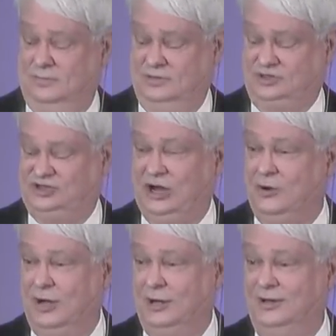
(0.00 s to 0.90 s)

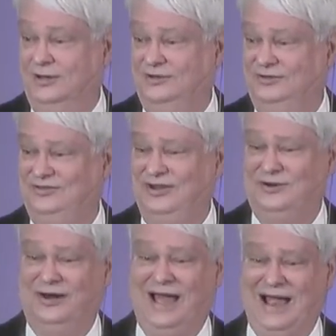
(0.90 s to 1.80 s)
Sarah, she's in her
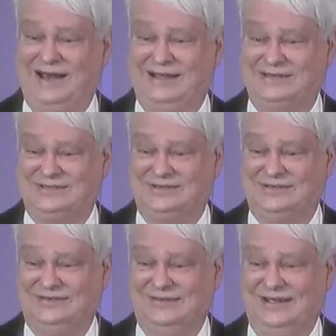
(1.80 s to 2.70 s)
90s,
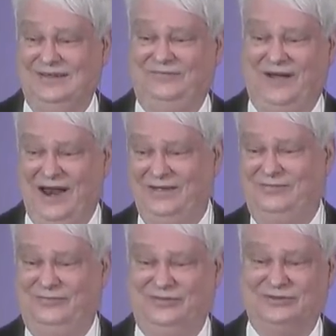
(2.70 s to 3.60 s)
and he finally
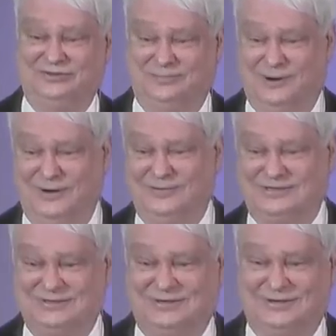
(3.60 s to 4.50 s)
fulfills the promise
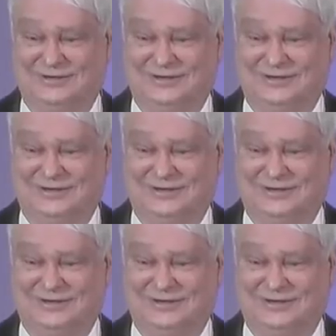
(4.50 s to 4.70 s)
to her.